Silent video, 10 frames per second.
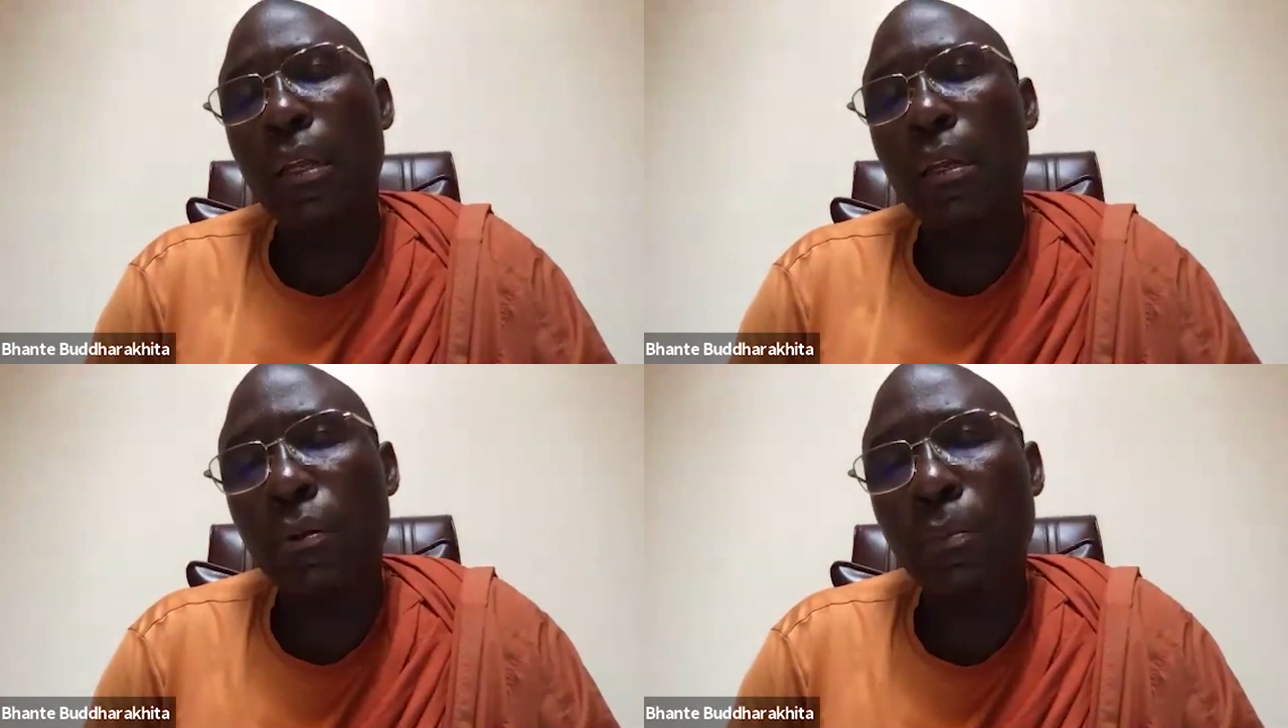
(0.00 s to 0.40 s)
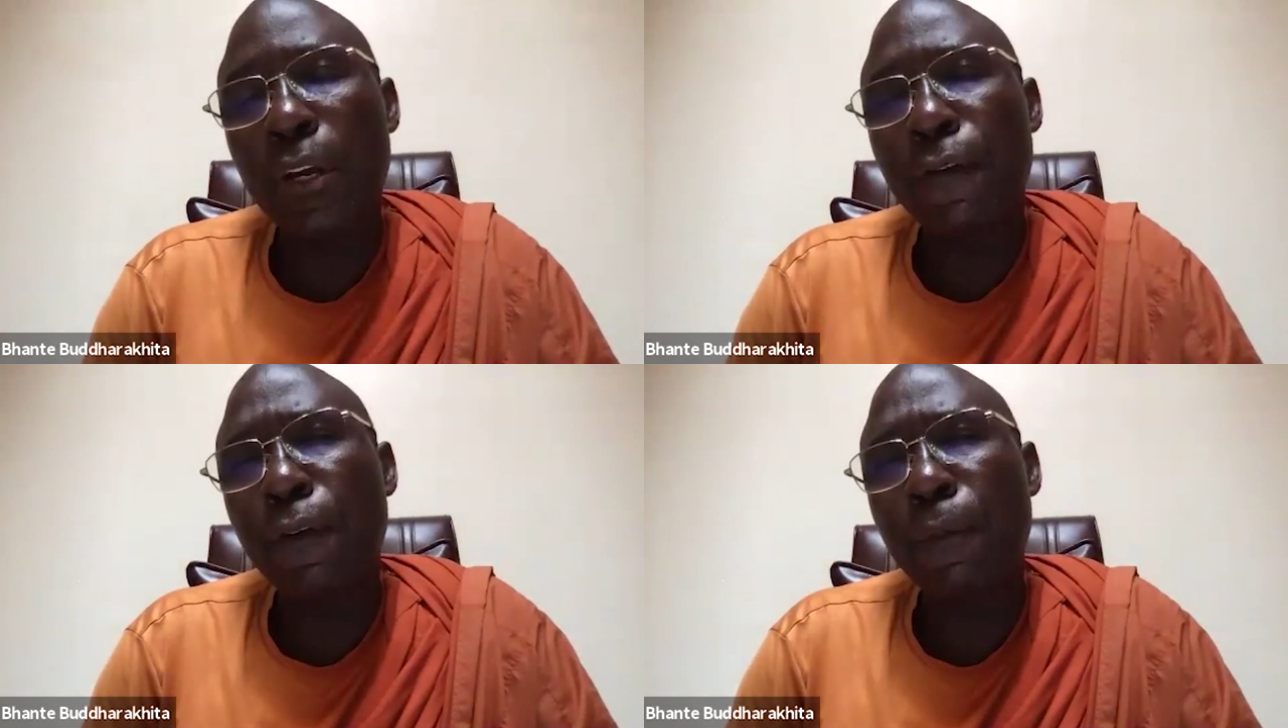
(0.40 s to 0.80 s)
Noble
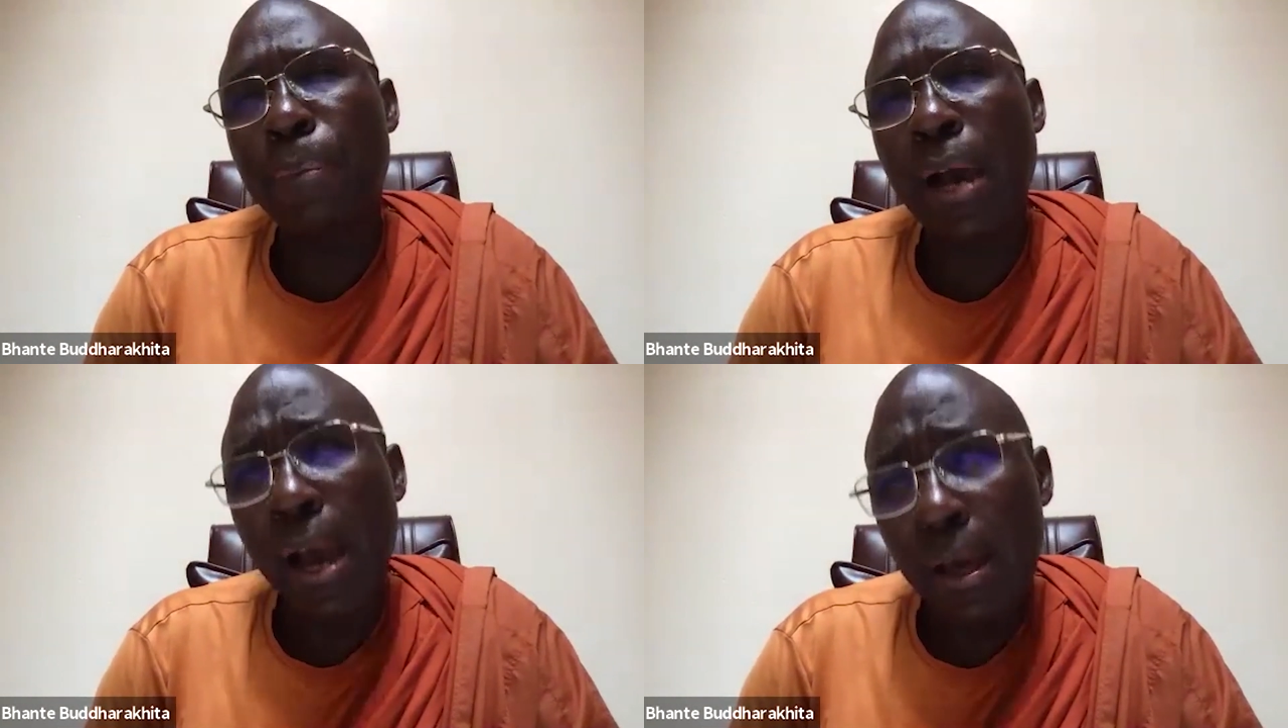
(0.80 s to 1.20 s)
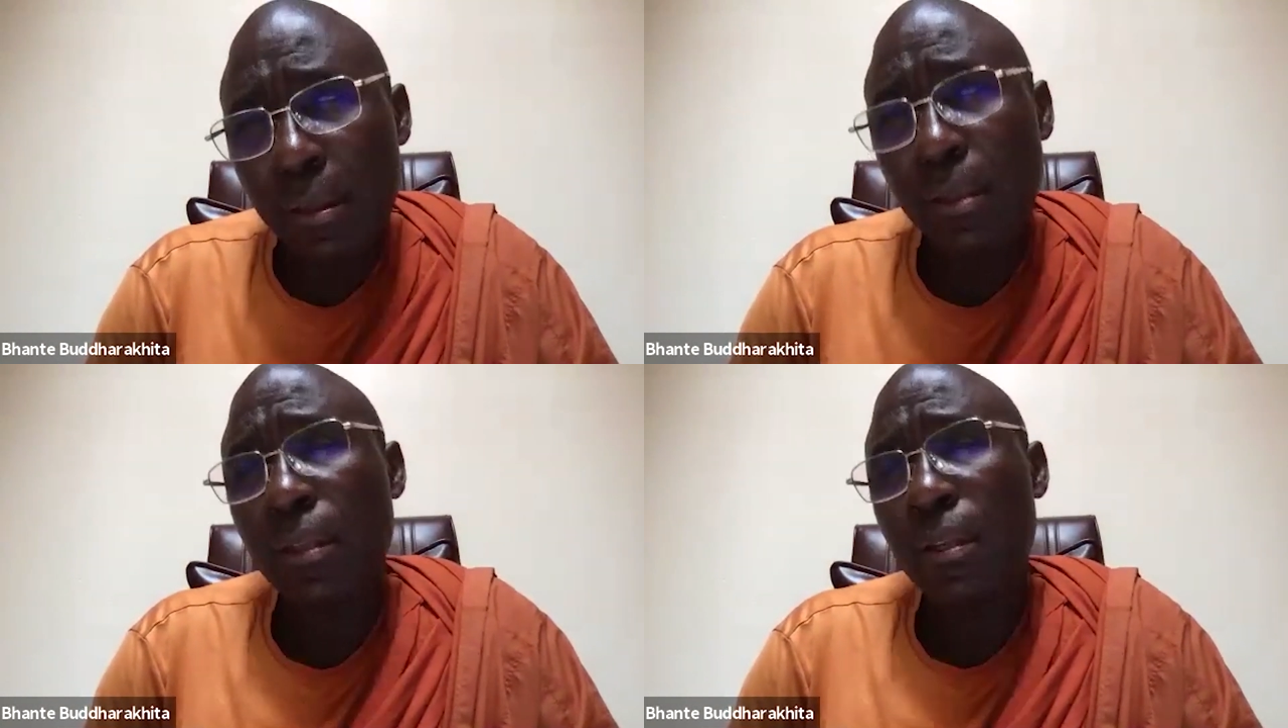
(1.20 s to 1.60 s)
Eightfold
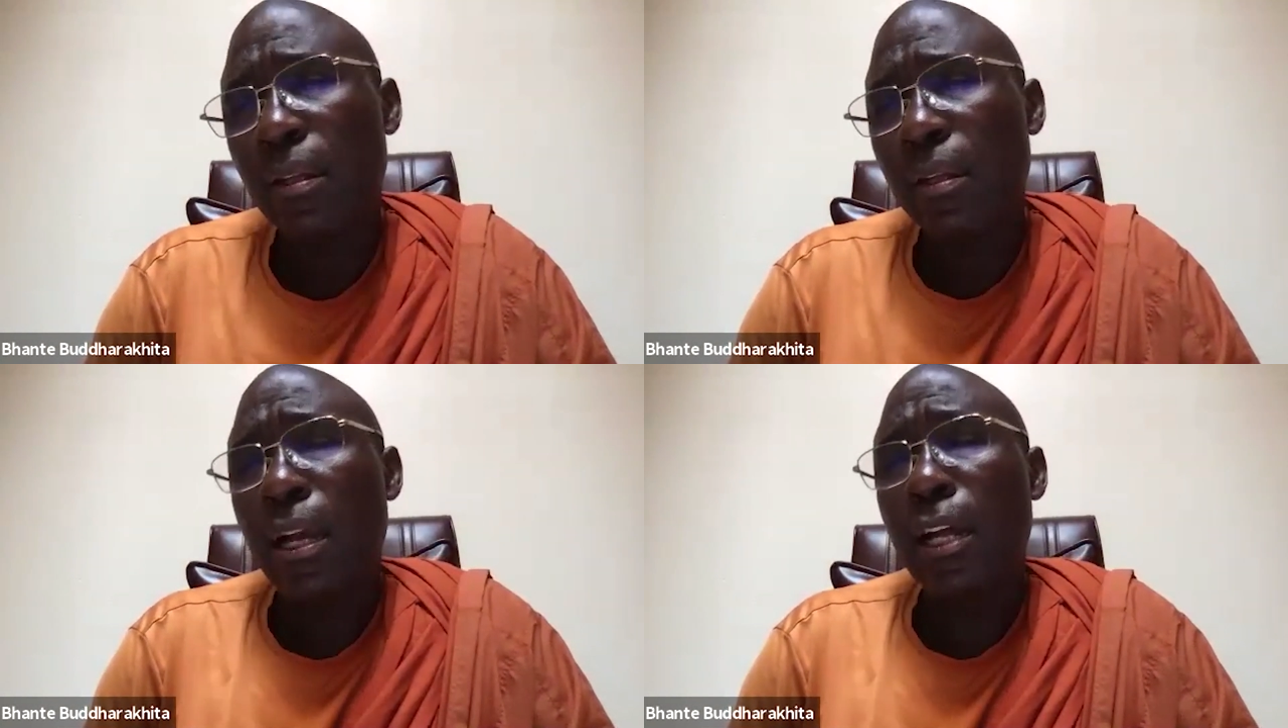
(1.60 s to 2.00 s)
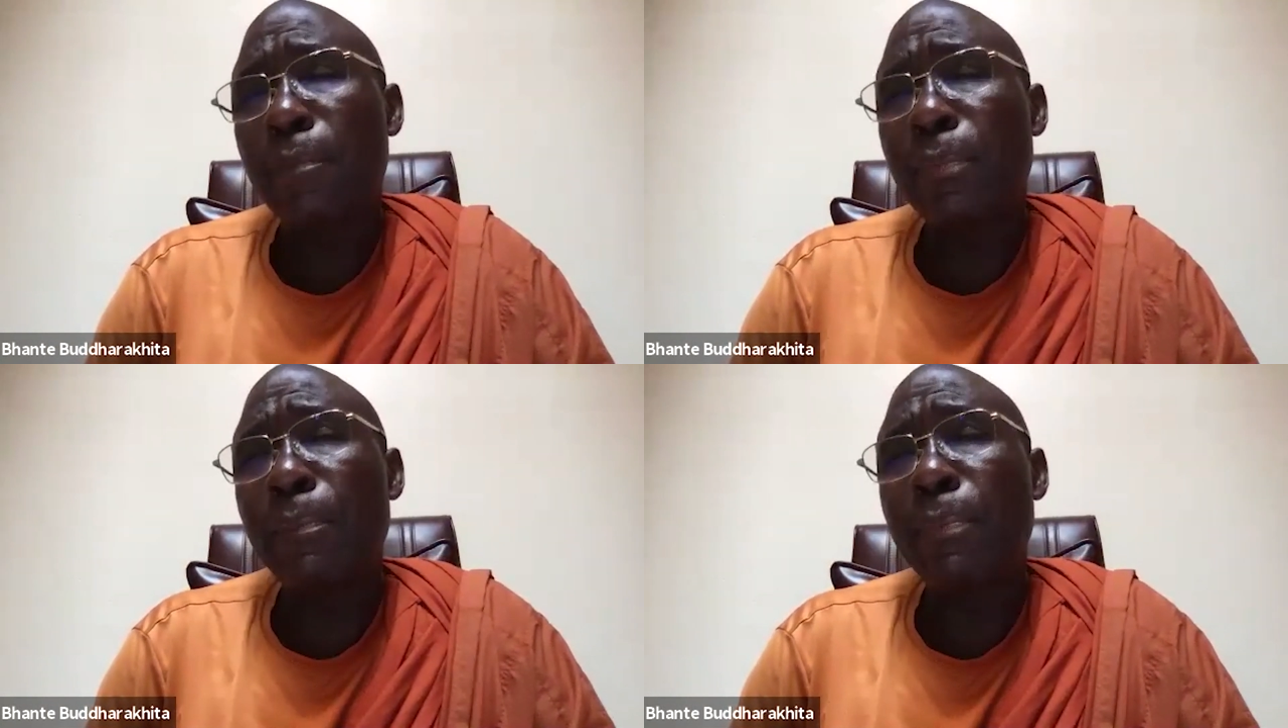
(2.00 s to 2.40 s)
Path and
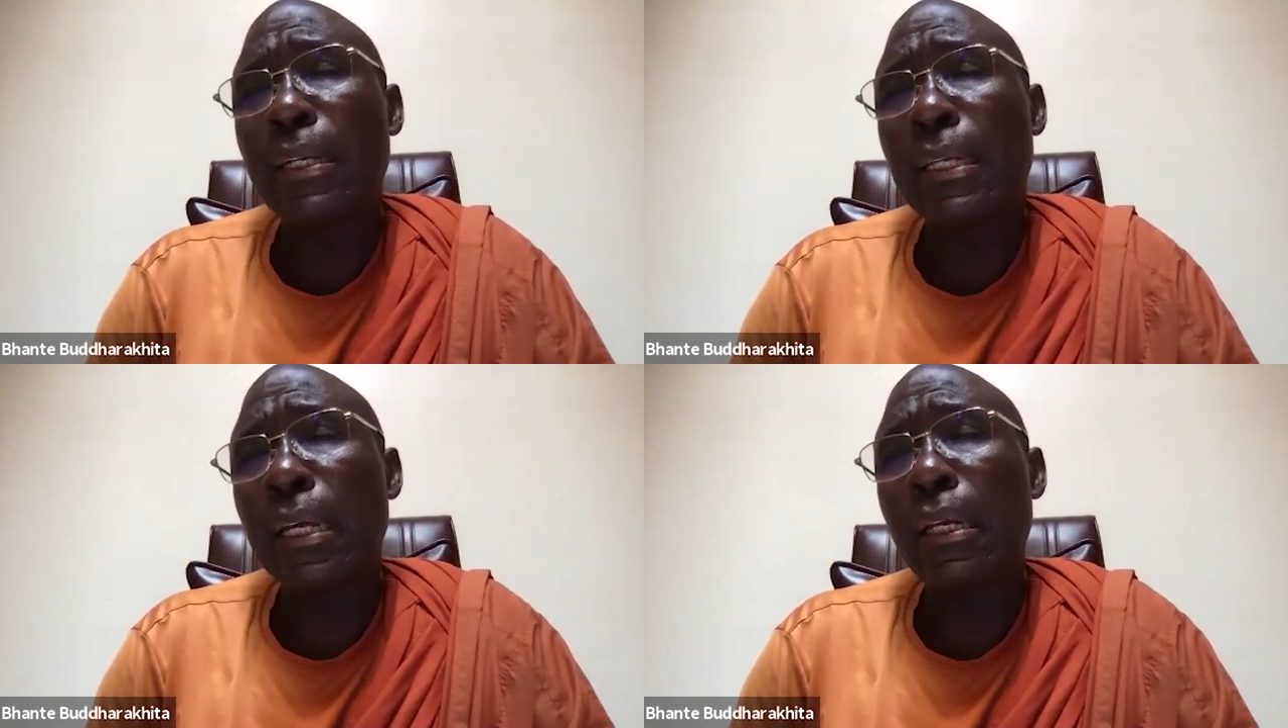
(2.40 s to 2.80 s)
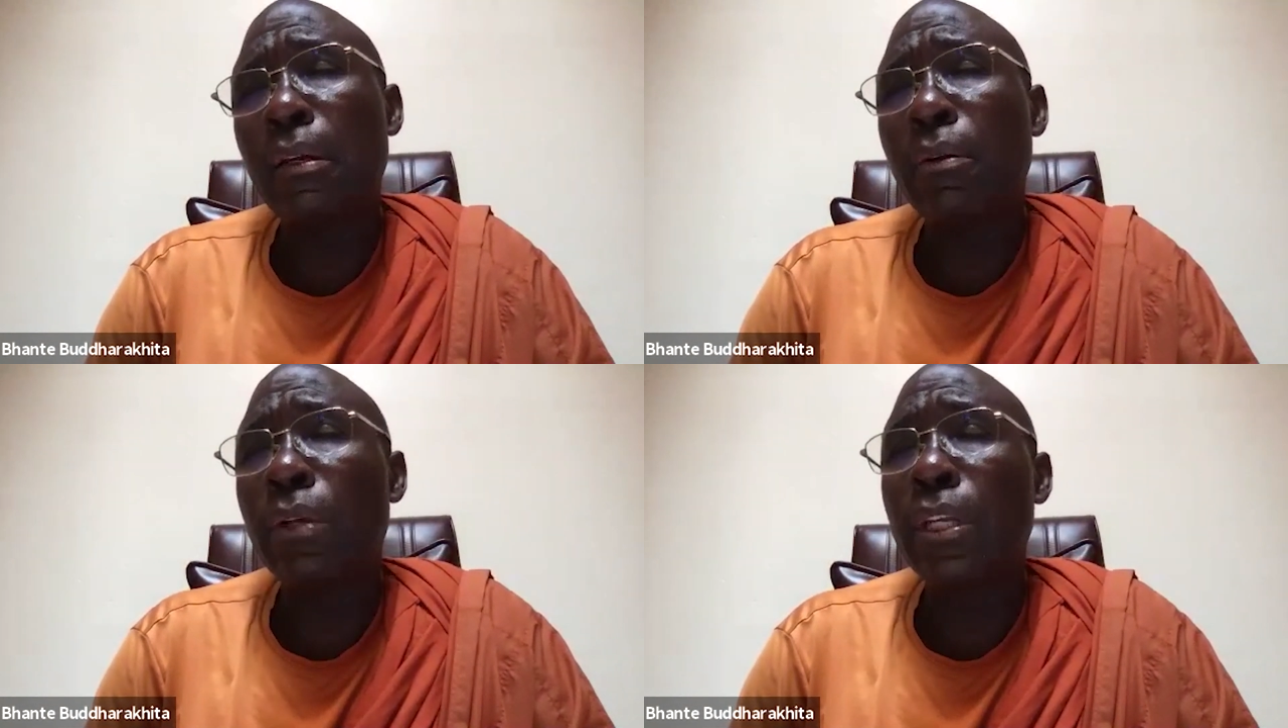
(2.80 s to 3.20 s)
people attain
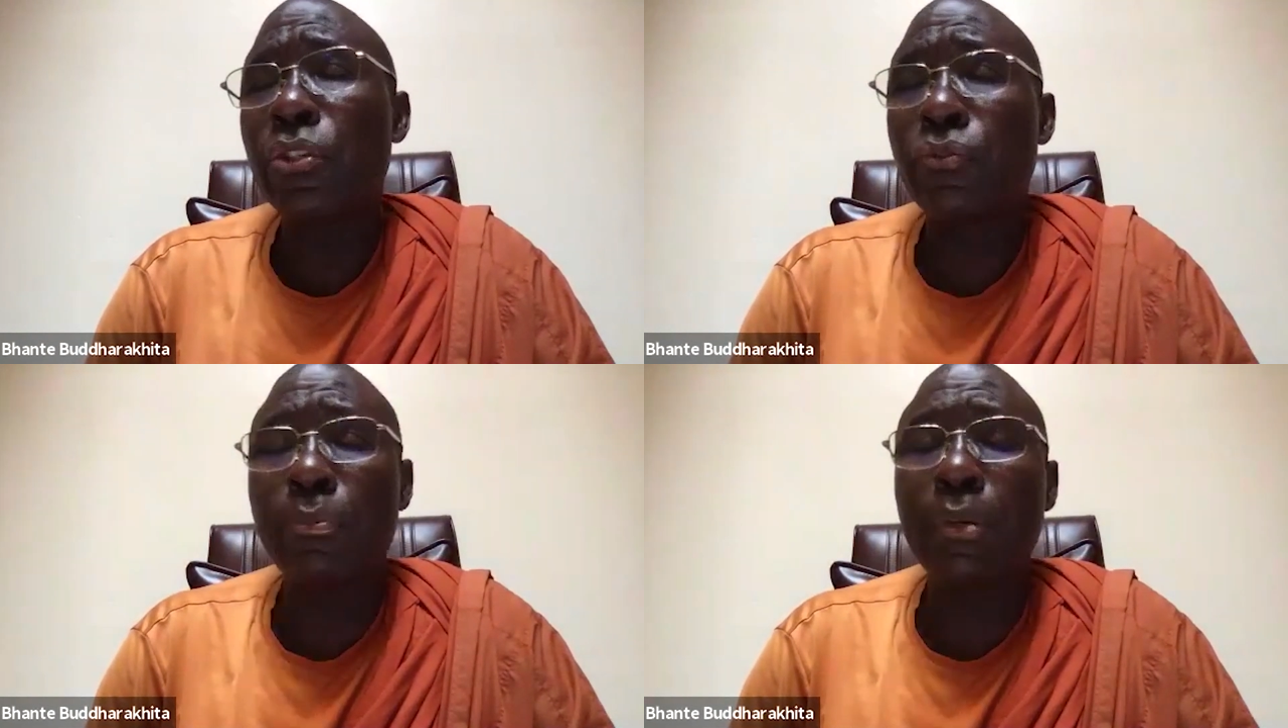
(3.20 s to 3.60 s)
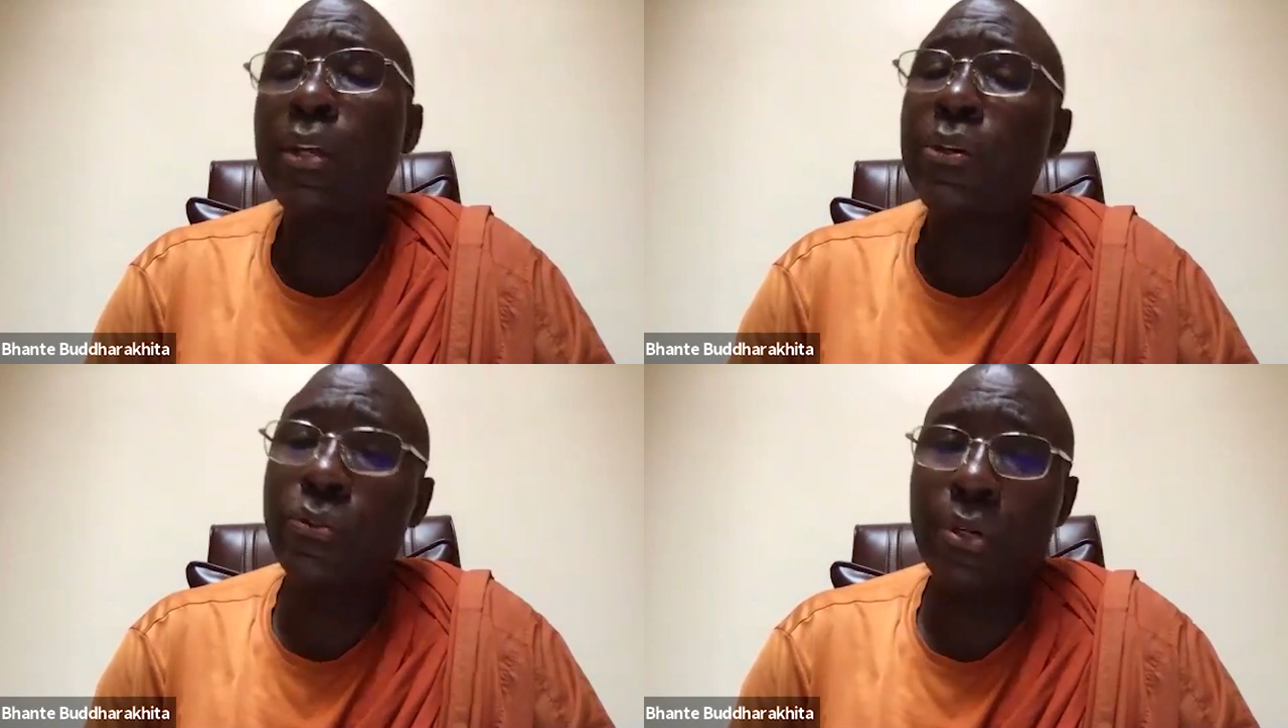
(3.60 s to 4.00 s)
only stream
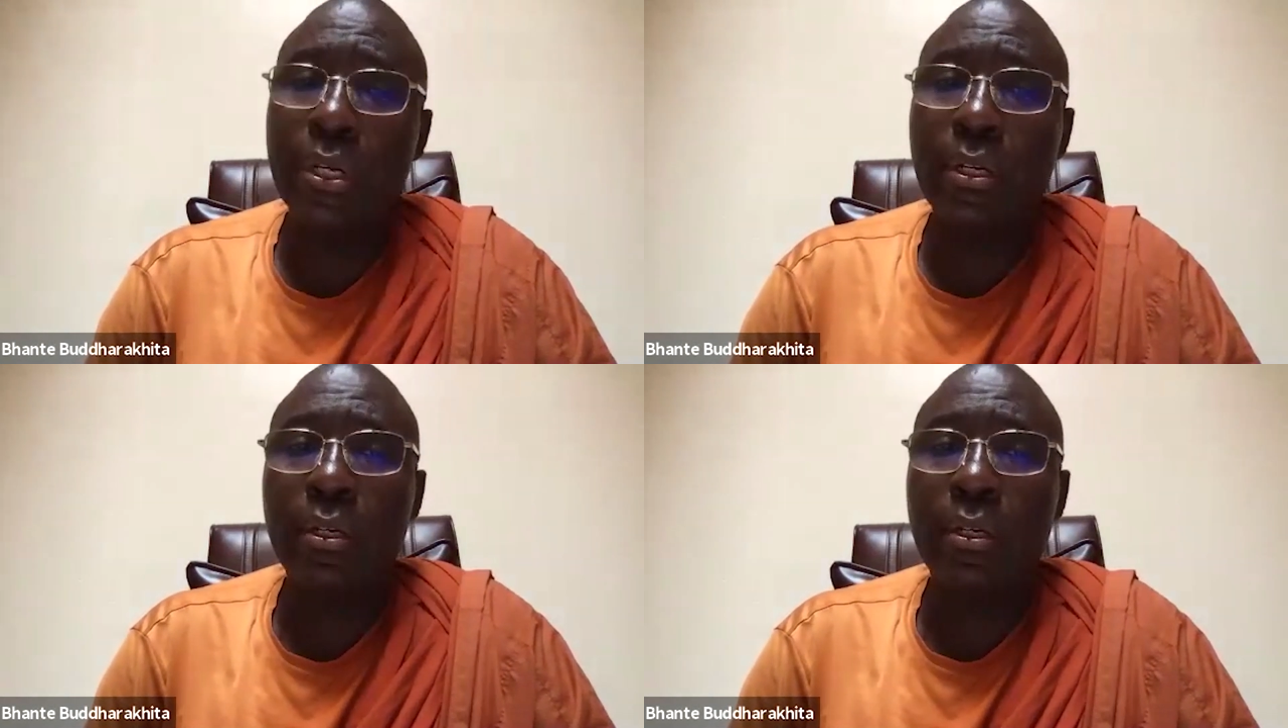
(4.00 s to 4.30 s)
entry.